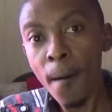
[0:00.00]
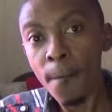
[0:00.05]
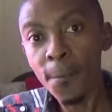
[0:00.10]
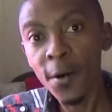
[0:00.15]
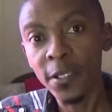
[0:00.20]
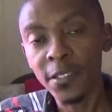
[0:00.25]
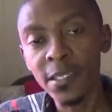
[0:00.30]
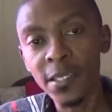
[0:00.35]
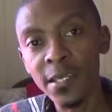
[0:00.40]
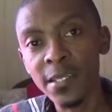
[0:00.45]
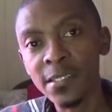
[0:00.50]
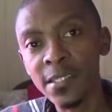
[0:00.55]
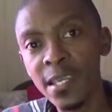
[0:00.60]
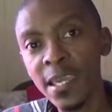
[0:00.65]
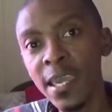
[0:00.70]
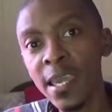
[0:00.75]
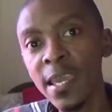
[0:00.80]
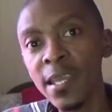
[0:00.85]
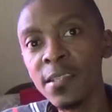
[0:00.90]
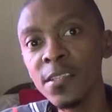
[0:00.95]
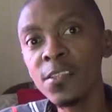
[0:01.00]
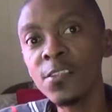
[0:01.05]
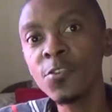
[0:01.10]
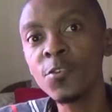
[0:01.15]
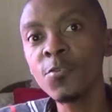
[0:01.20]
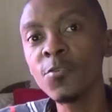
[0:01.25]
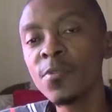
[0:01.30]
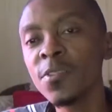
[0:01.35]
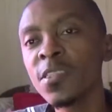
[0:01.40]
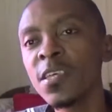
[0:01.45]
put us
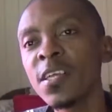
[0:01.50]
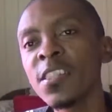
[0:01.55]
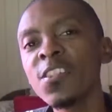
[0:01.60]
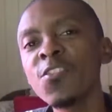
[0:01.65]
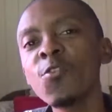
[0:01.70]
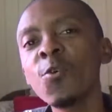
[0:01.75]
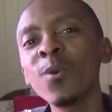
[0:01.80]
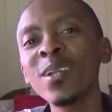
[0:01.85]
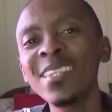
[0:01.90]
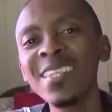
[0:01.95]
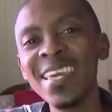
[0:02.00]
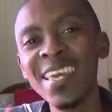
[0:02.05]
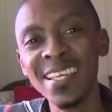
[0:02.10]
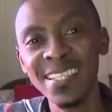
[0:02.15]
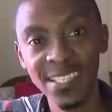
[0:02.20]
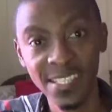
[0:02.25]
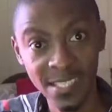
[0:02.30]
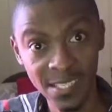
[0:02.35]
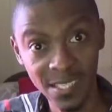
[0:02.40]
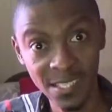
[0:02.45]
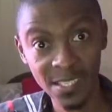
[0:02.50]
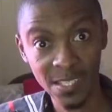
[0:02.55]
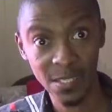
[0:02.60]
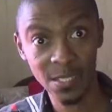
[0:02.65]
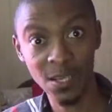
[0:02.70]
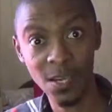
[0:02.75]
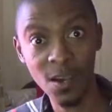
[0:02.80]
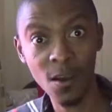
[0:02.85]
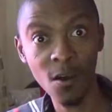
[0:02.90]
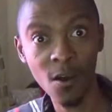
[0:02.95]
into the notice
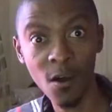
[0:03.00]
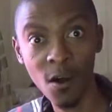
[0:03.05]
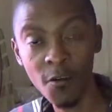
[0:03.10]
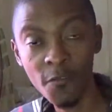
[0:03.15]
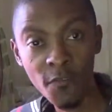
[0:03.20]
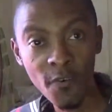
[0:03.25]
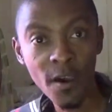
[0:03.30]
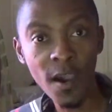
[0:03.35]
of